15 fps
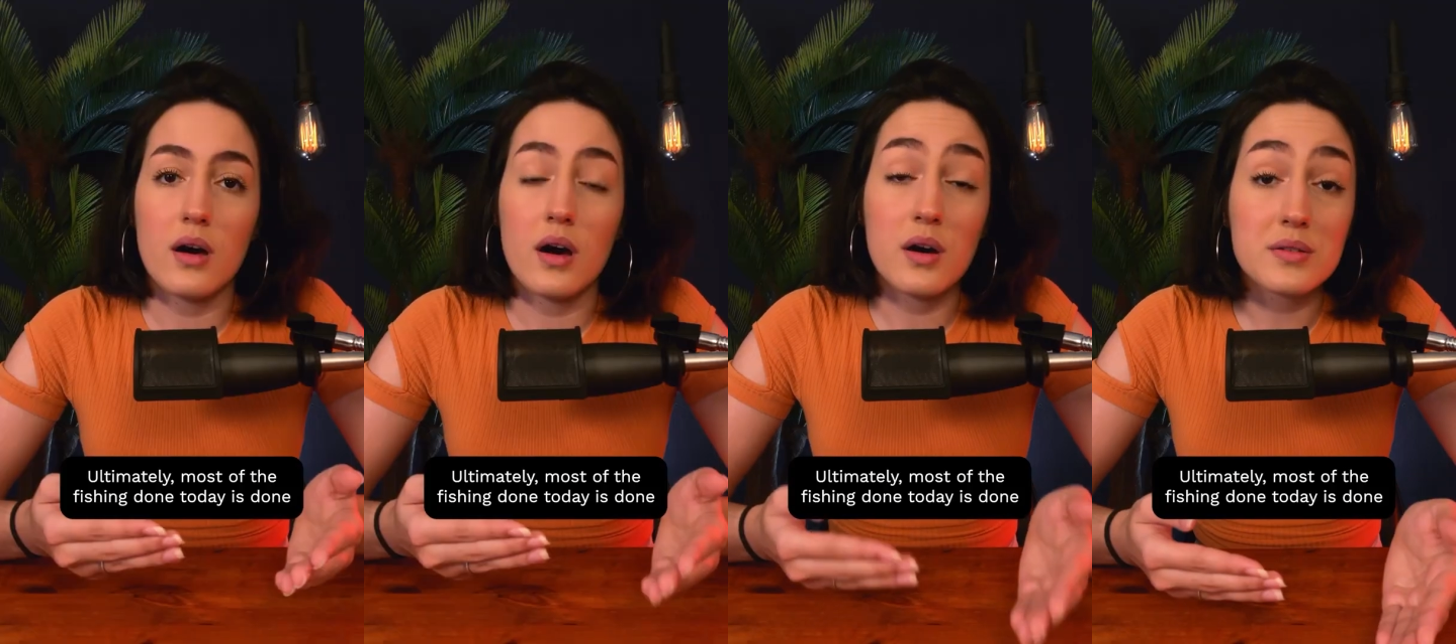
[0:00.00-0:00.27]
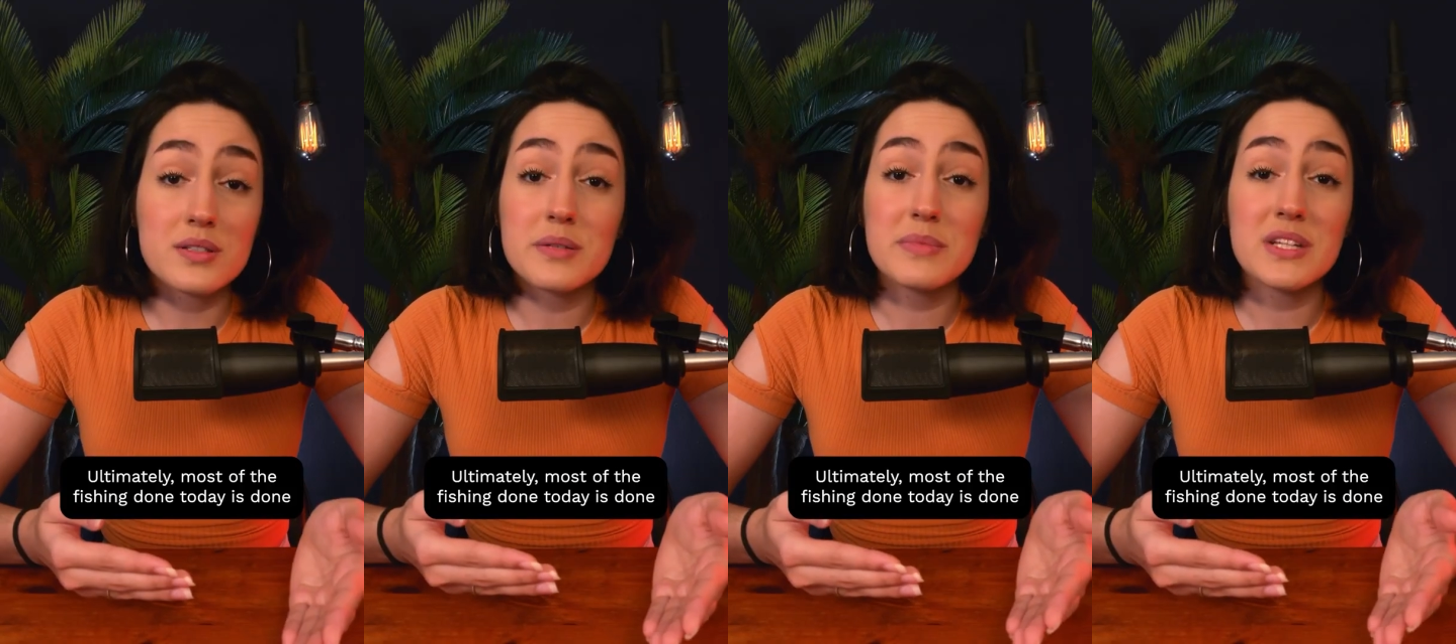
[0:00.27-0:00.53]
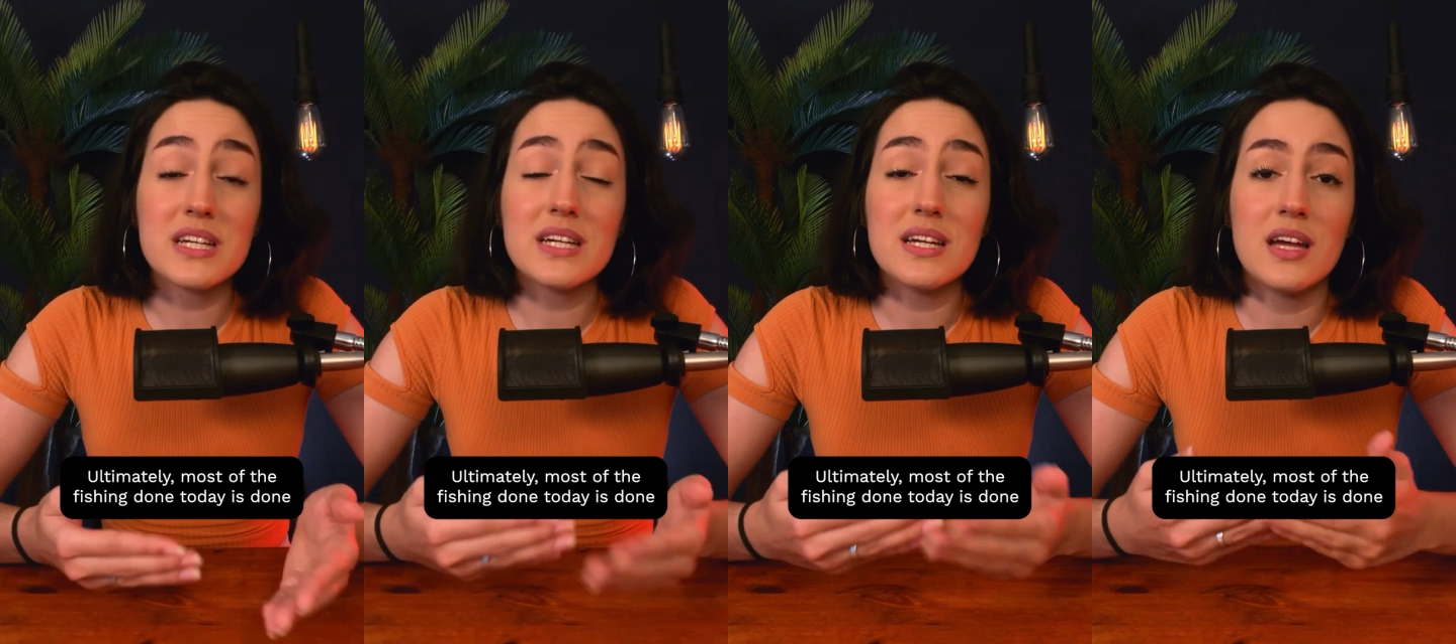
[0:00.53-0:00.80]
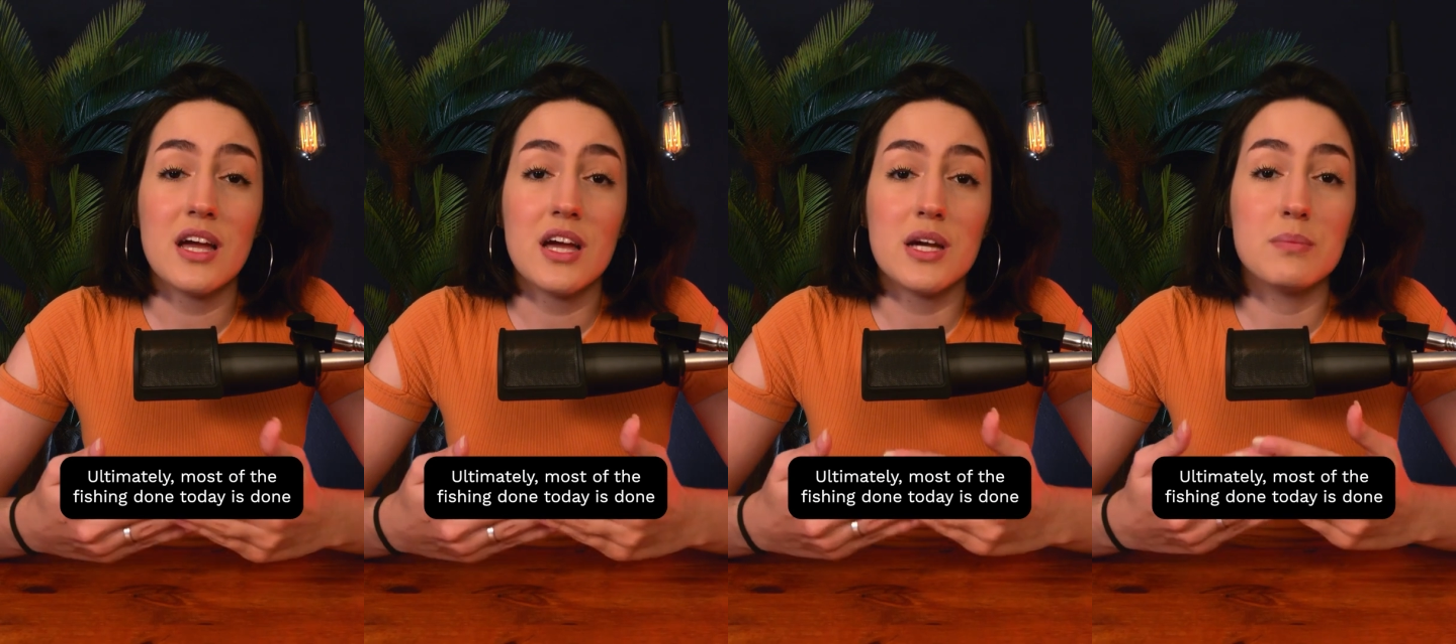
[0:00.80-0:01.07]
Ultimately,
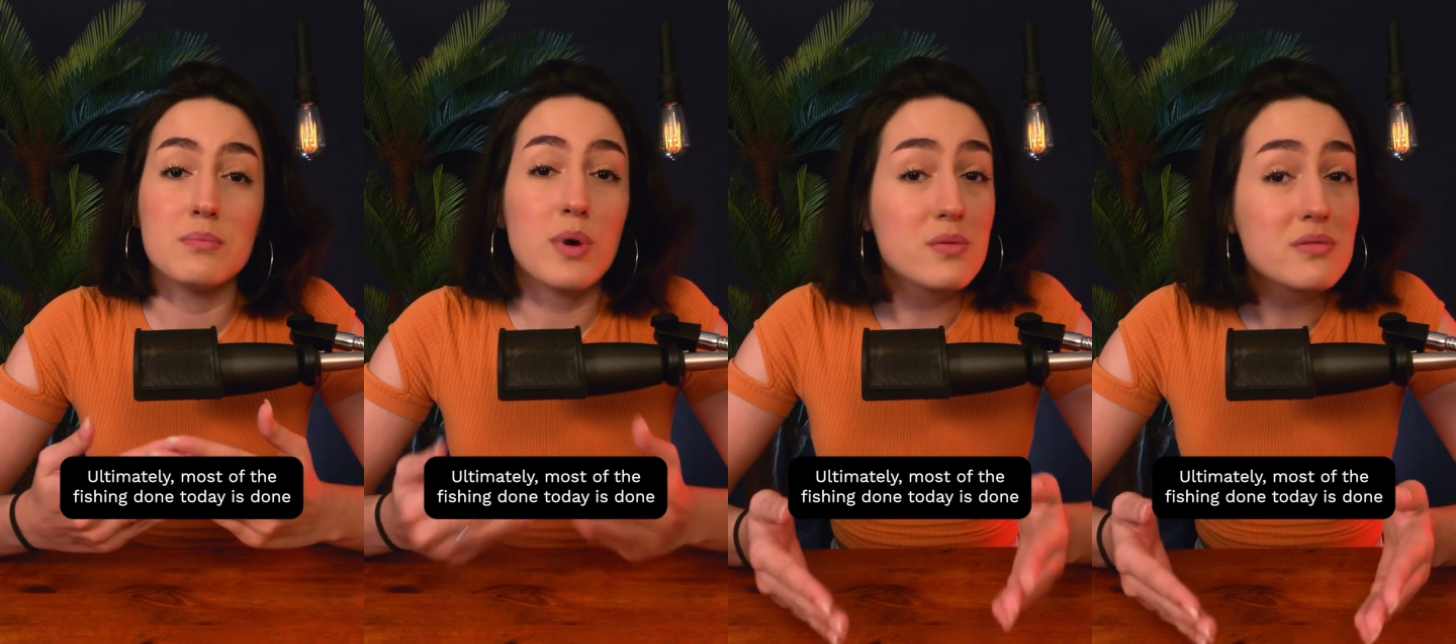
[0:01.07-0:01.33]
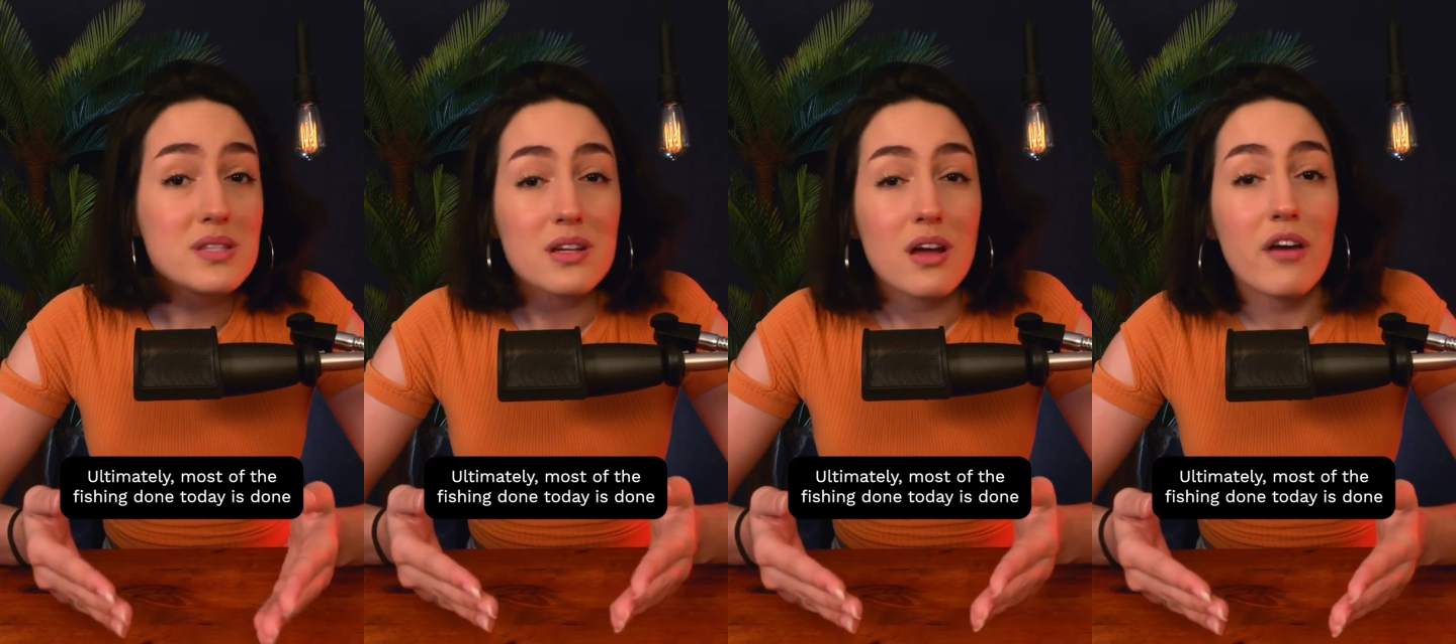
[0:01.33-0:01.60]
most